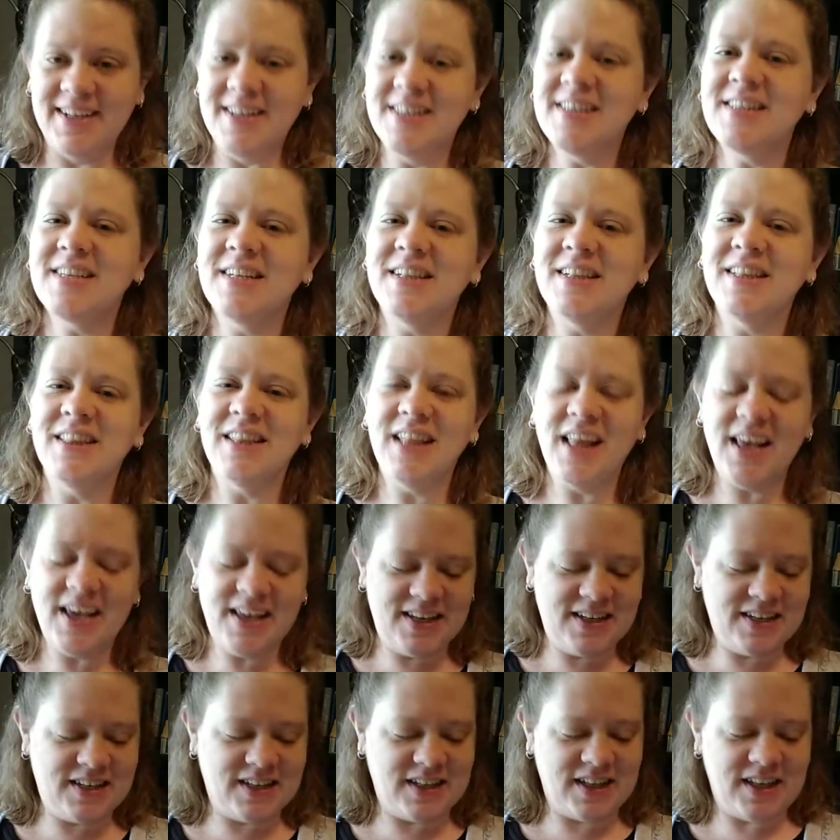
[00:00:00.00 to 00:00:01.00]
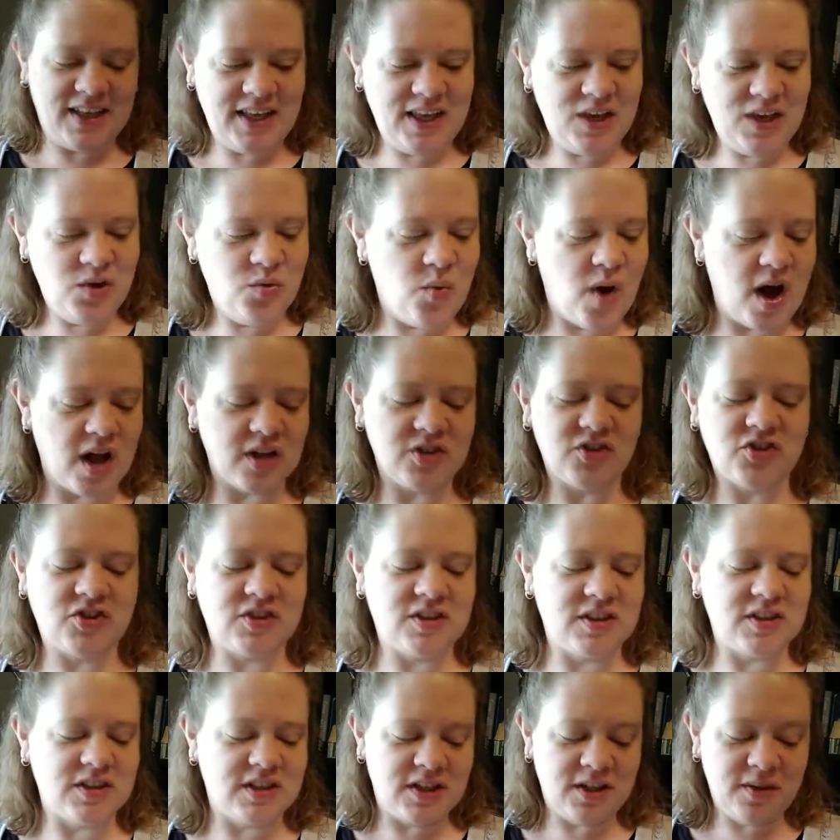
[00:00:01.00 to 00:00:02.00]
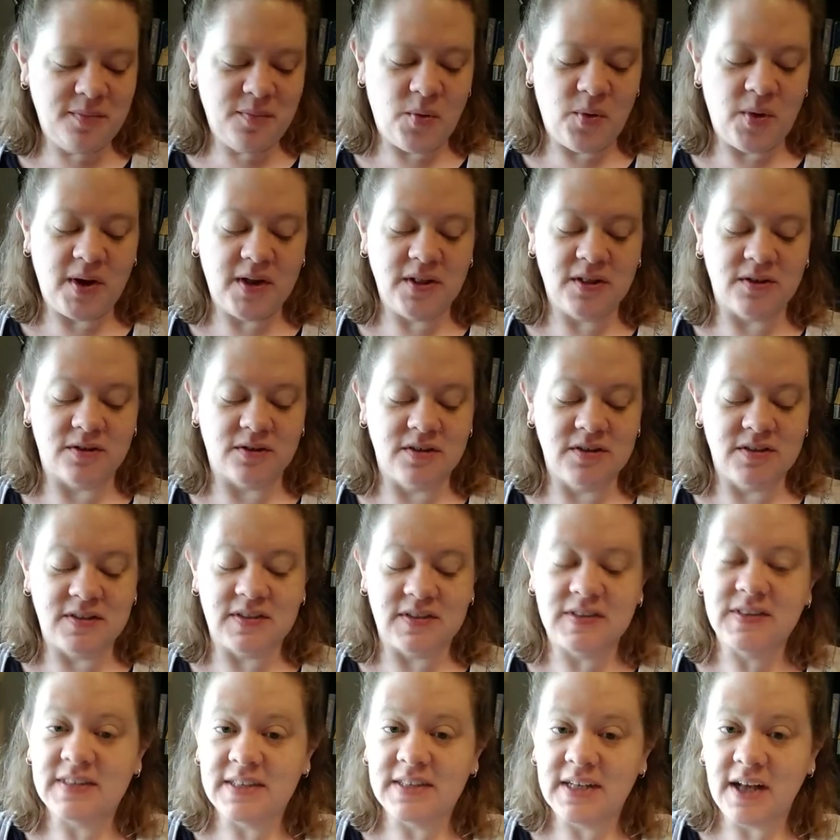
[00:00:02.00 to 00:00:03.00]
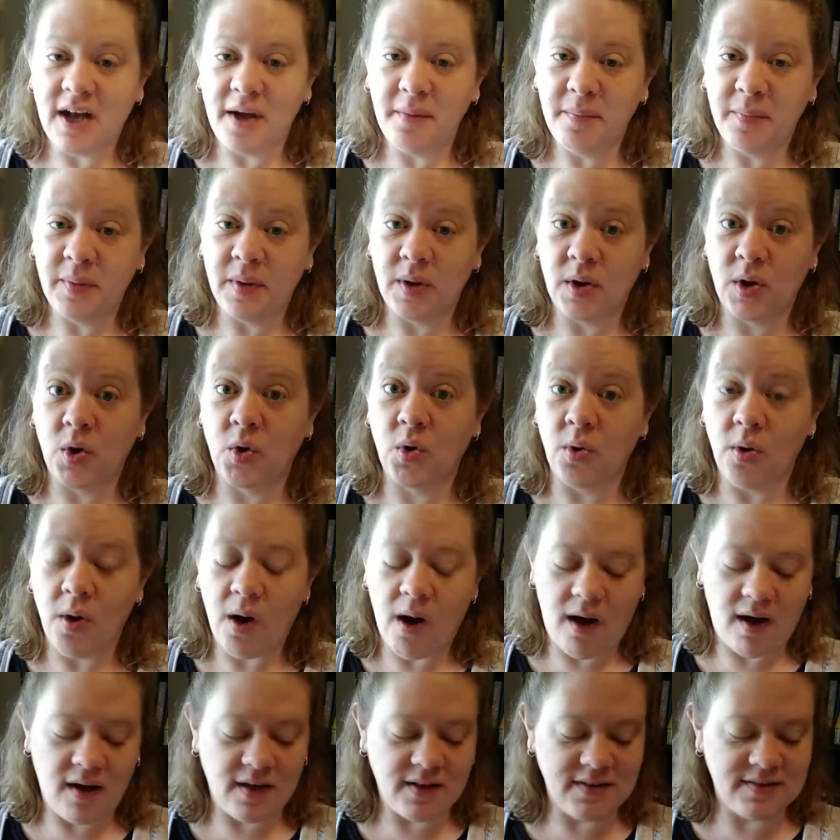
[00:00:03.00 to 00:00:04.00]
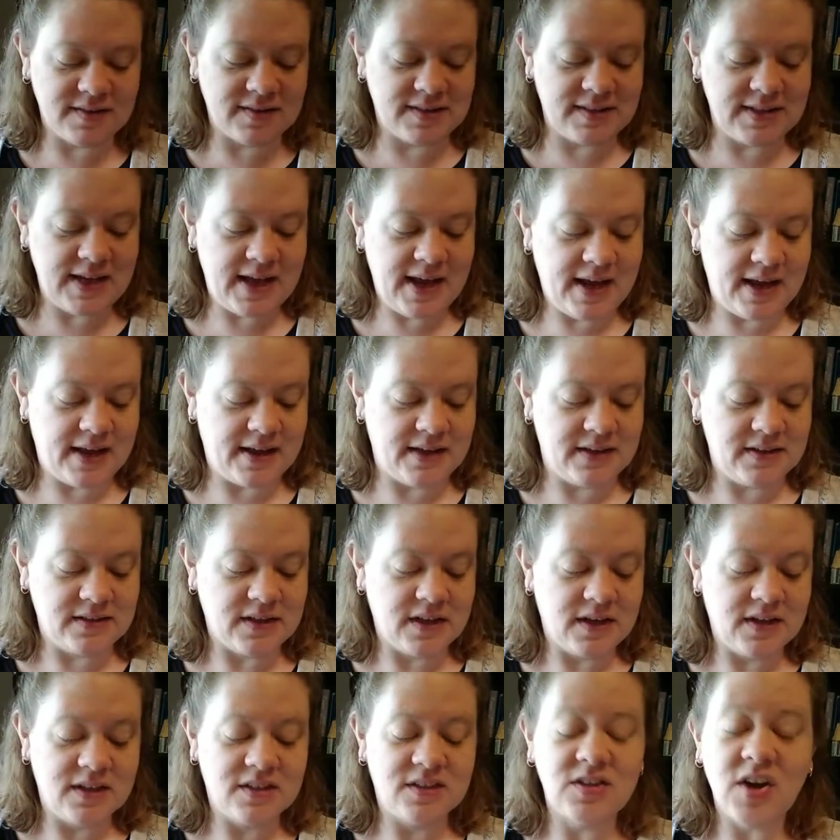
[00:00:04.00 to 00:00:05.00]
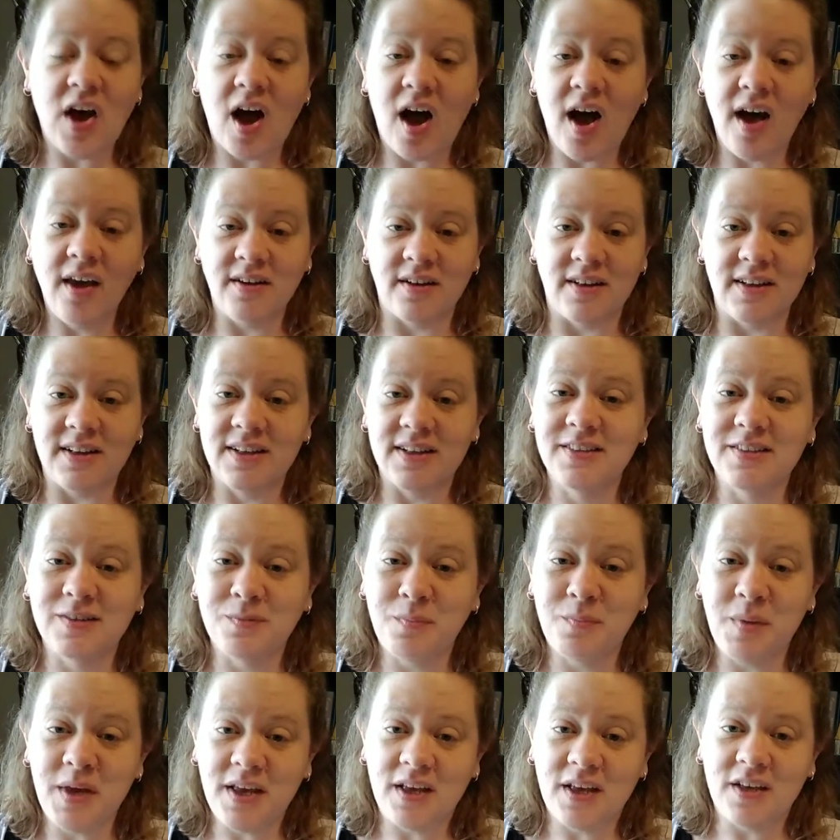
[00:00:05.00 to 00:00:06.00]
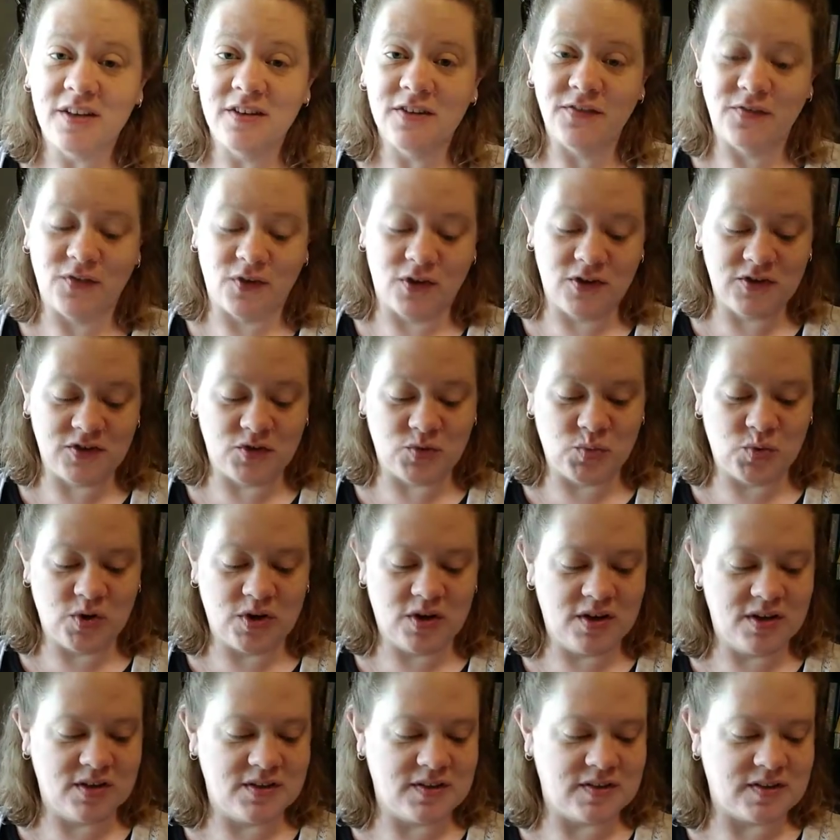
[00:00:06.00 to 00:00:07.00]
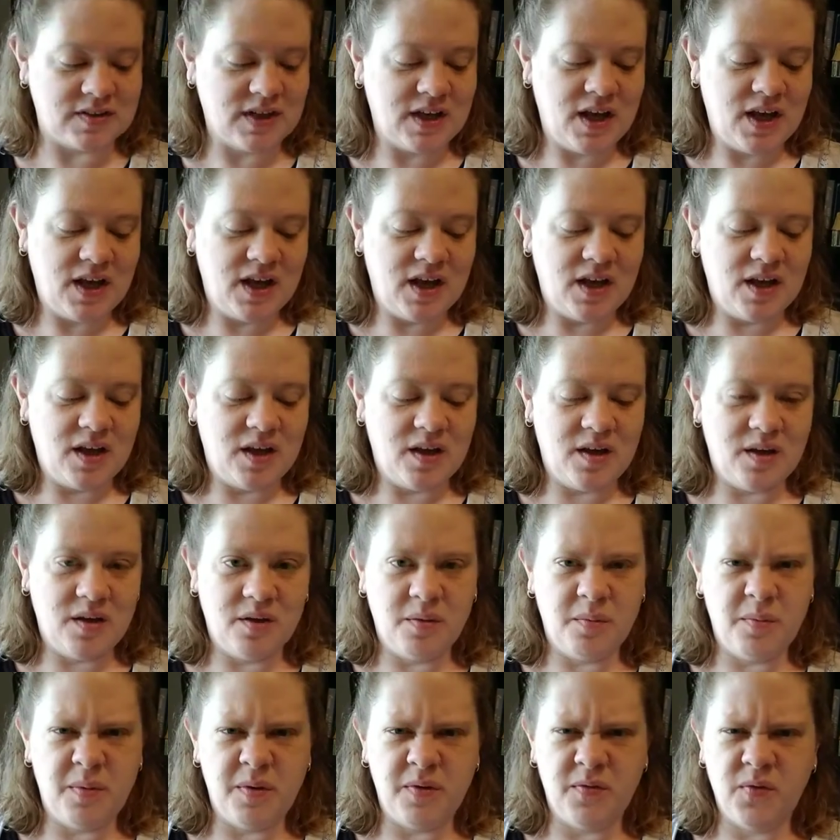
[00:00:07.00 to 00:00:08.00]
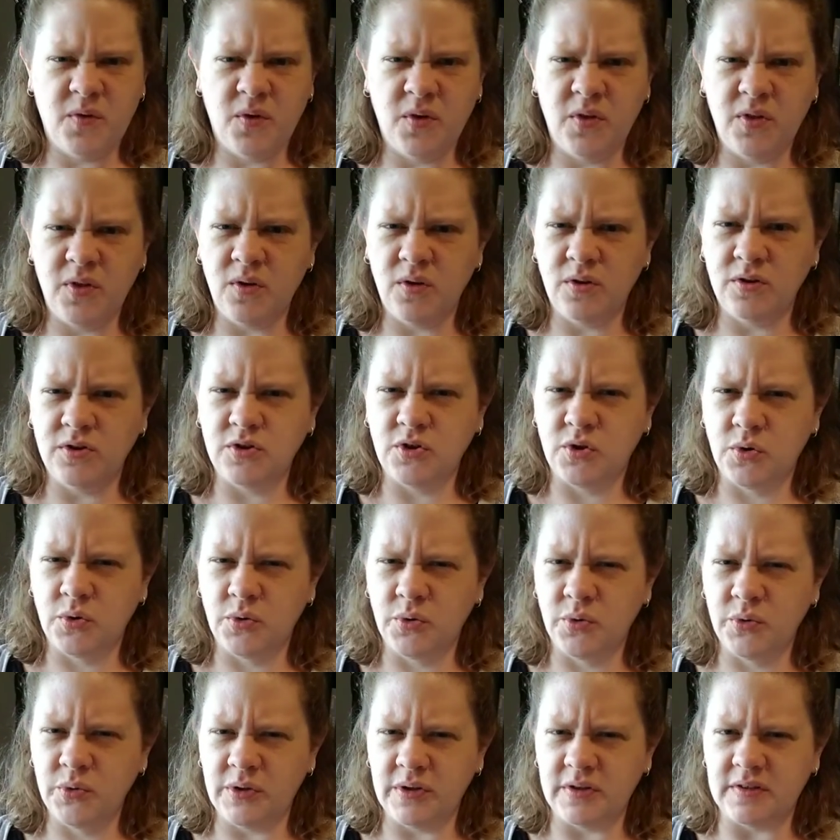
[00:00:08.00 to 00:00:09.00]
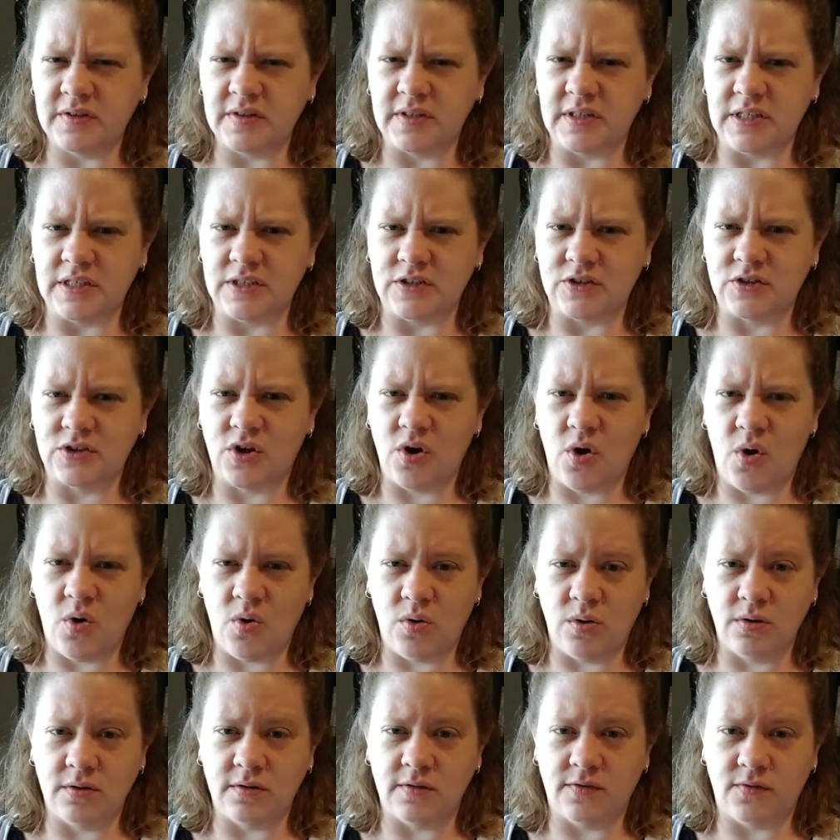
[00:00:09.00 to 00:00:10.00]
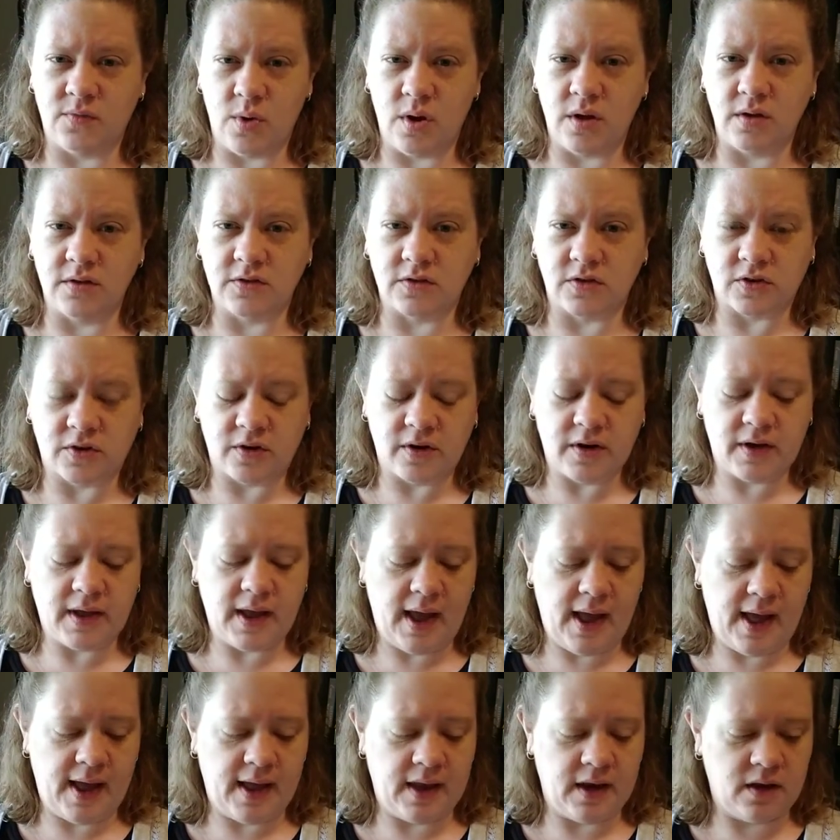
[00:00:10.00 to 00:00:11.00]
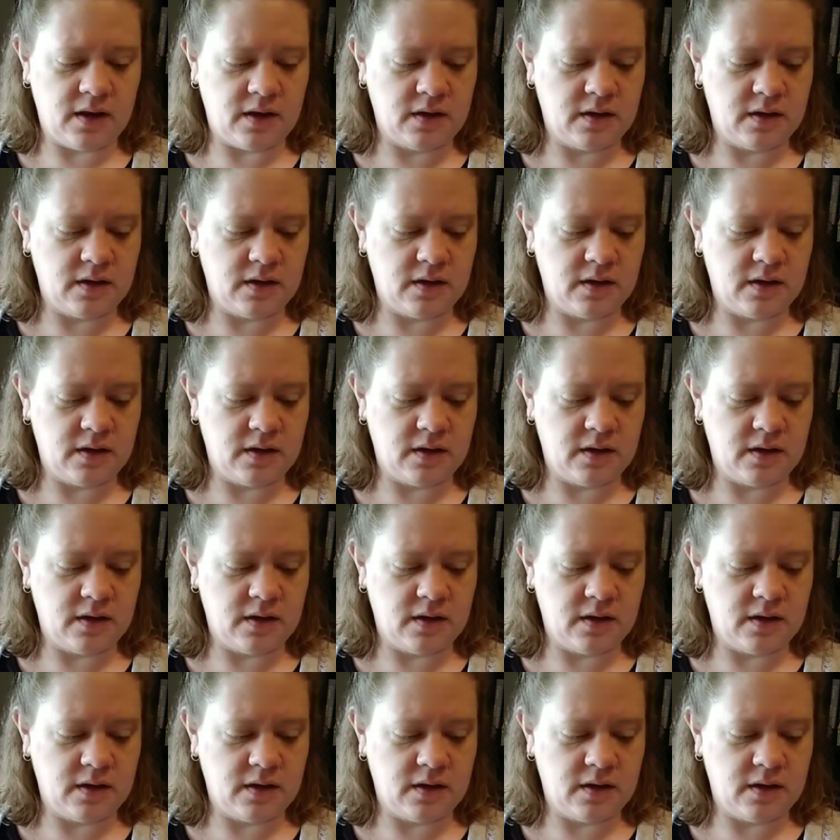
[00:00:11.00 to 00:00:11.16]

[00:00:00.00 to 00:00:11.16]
Delightedly, he watched the little boy learn to sit up, crawl, stand, toddle, and speak his first words before the old cruelty took hold of Walter again.